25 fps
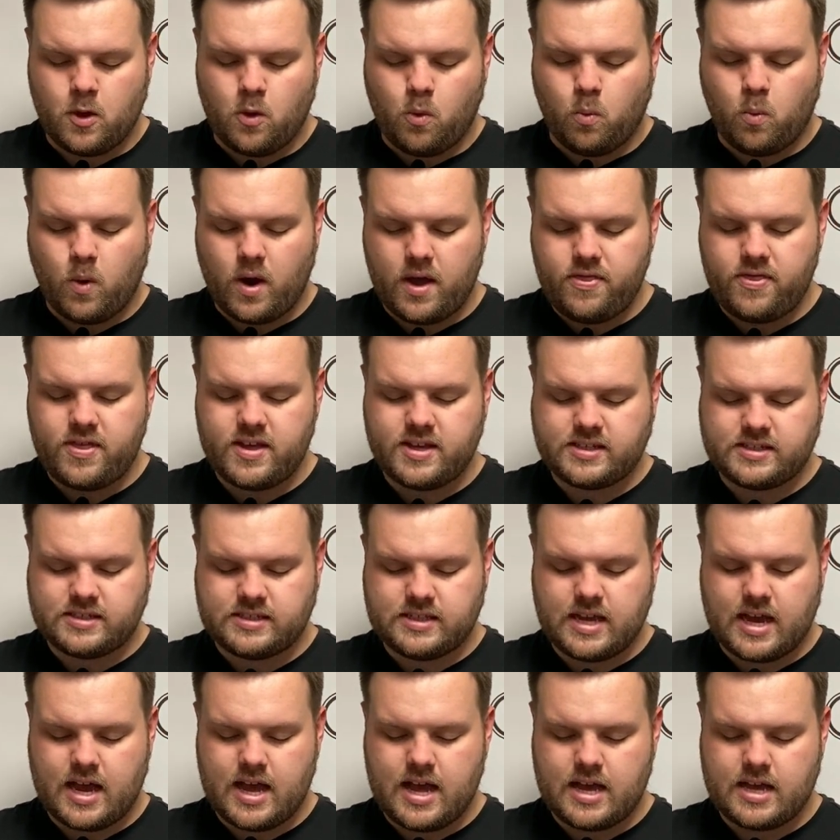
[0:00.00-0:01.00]
What this
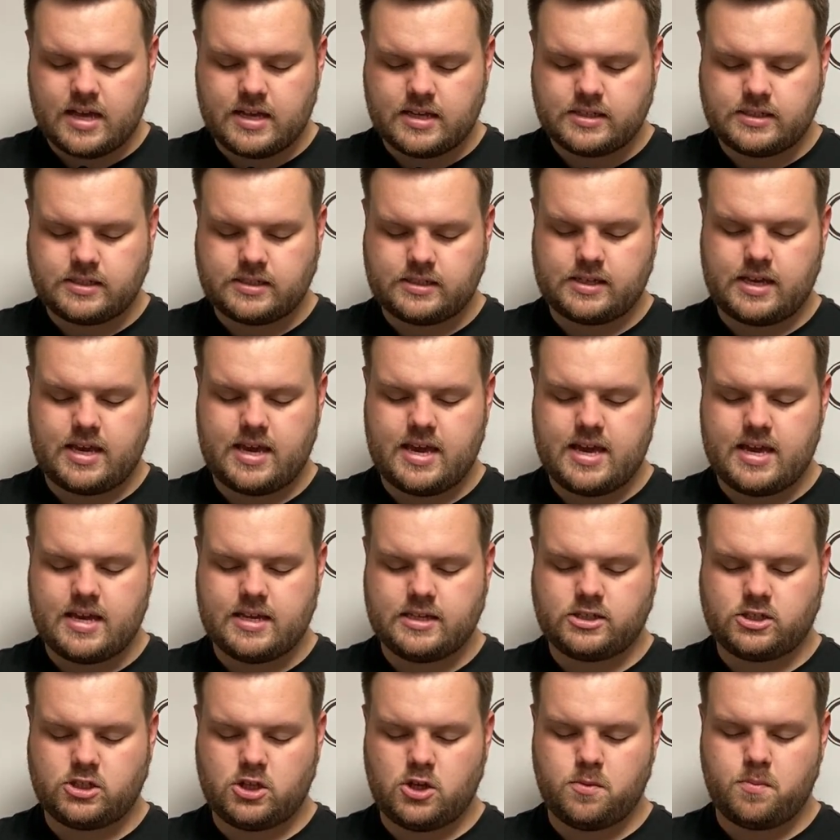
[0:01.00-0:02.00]
does
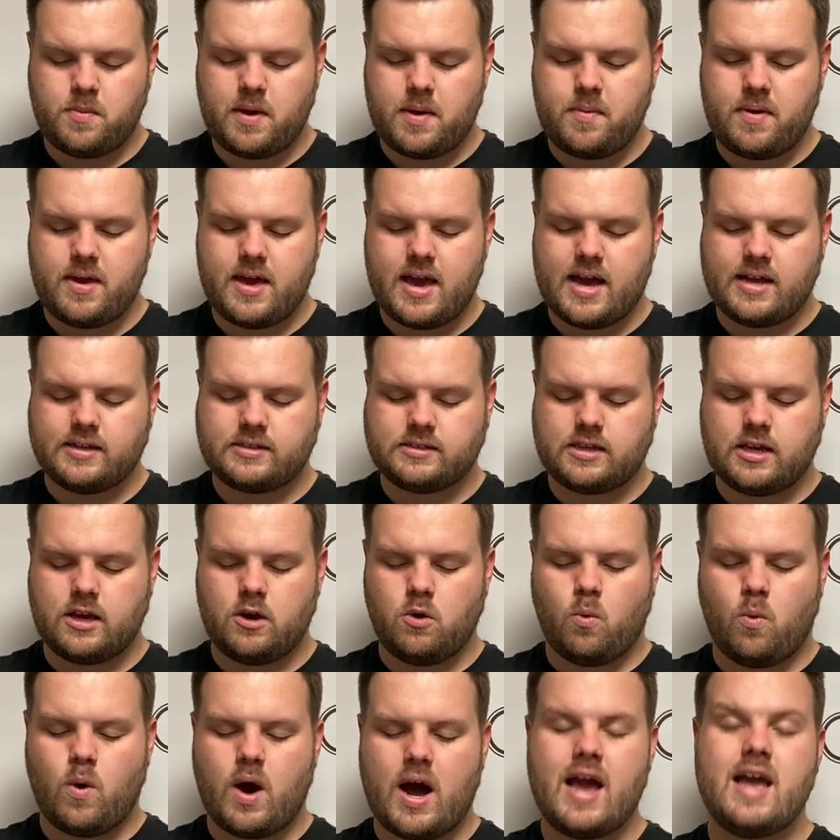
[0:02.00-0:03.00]
is, you may be
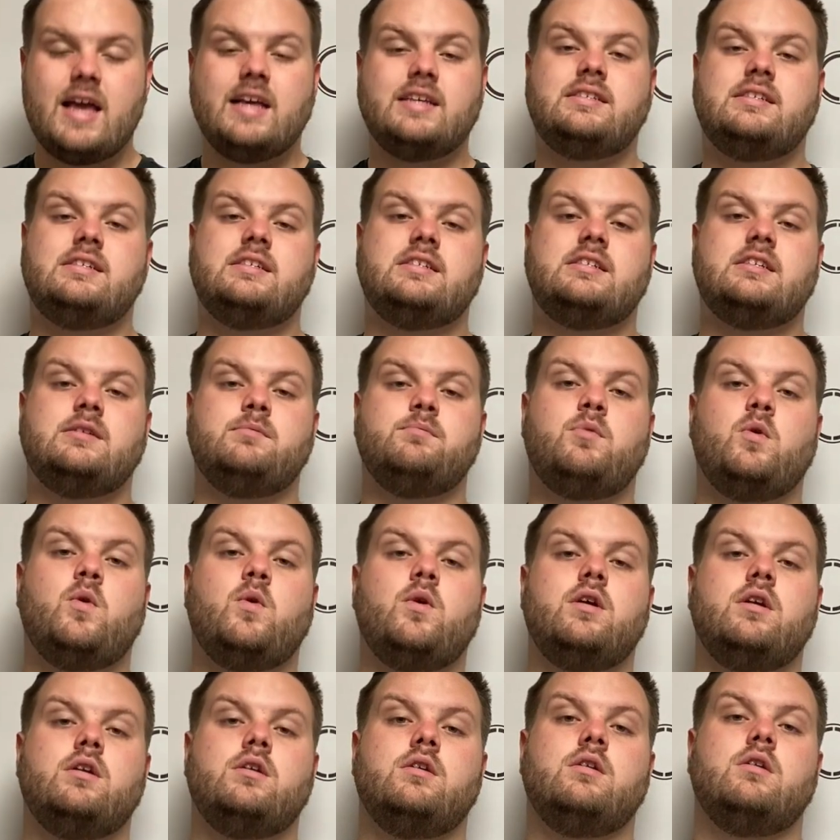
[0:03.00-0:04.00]
asking, why is this
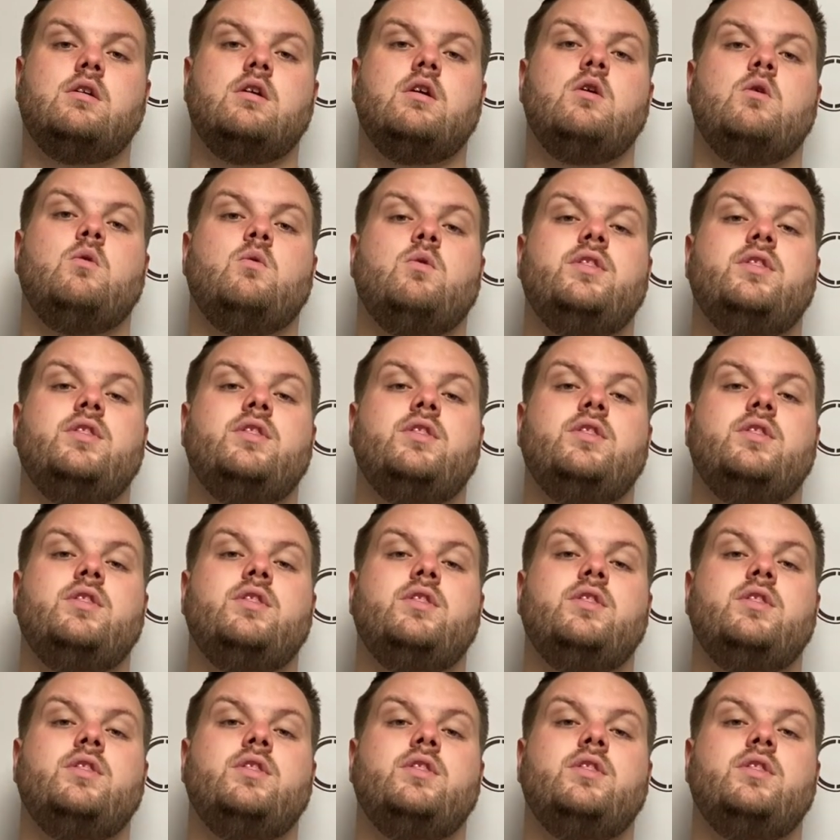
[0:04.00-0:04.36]
important?